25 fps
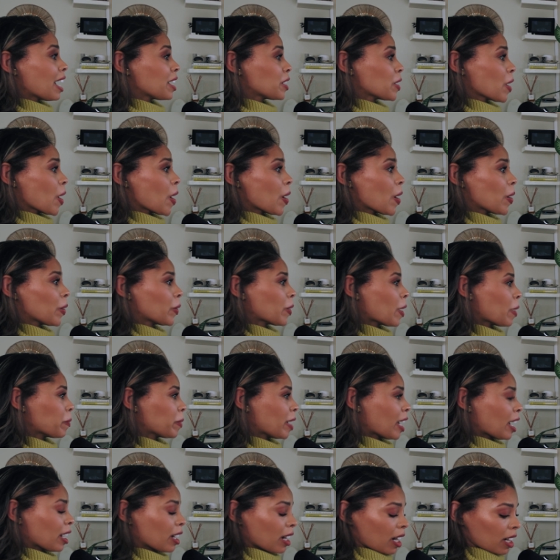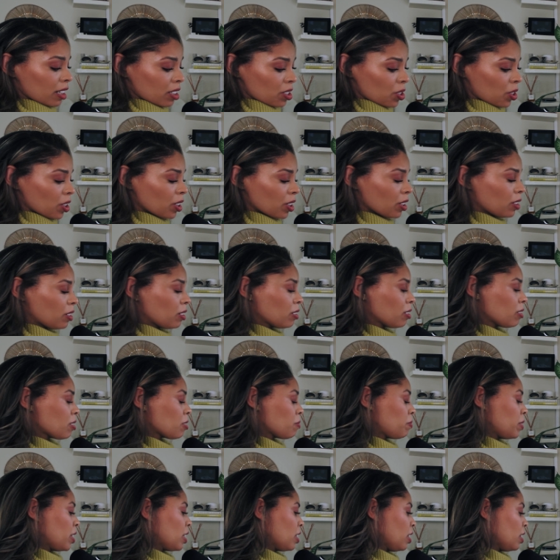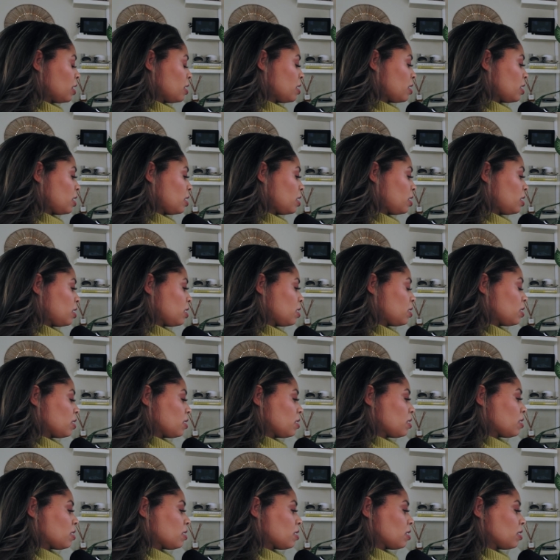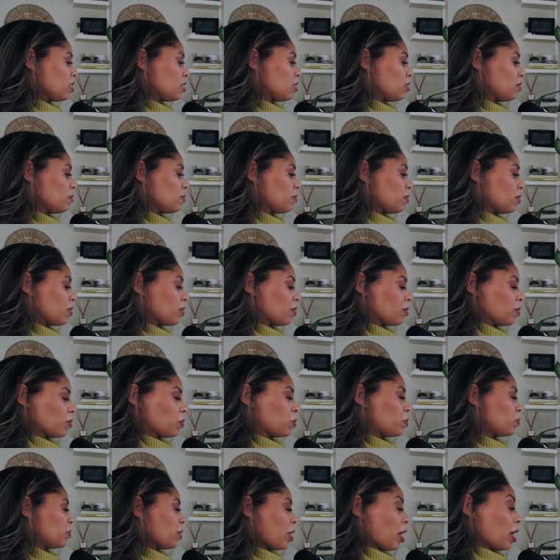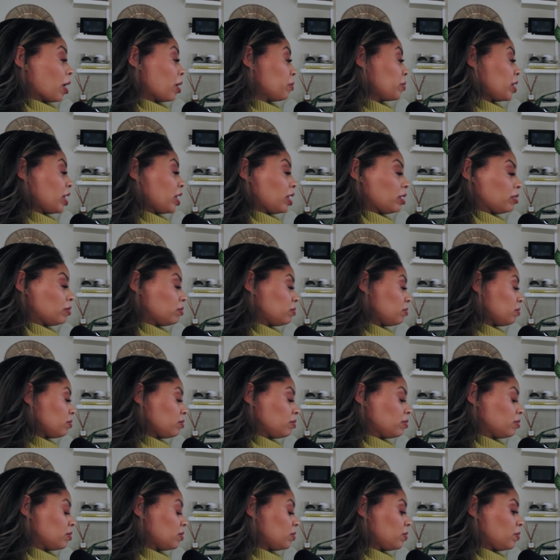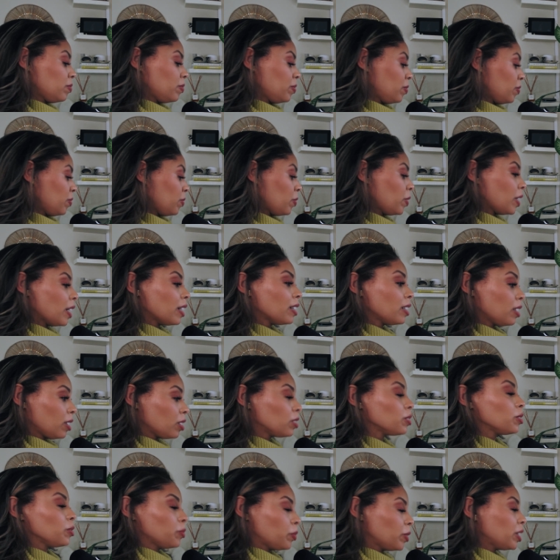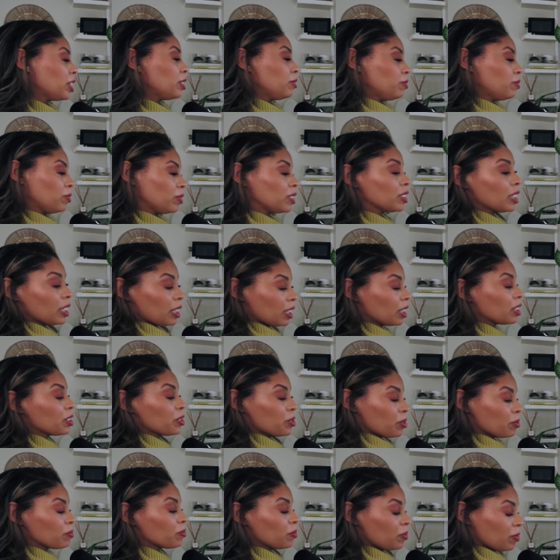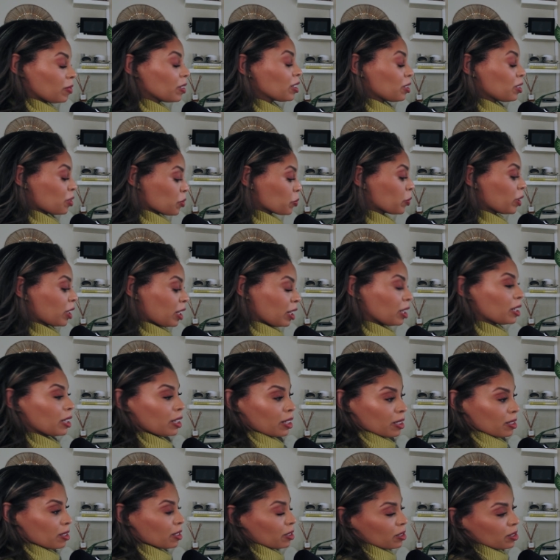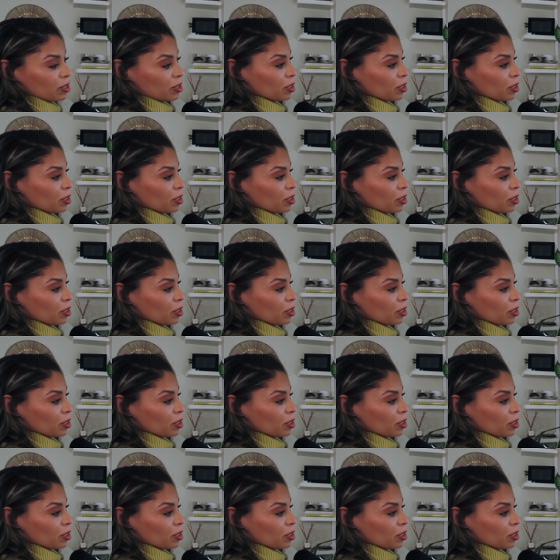I know. I mean, I got chills because it's just, I mean, it's what it is.